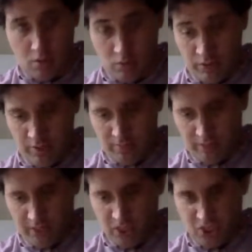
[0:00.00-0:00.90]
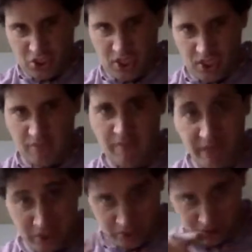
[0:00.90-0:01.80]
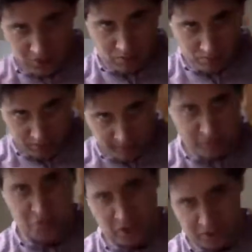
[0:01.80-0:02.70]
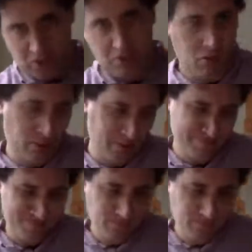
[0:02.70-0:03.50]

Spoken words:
when they play distinct faces, different sides of the coin.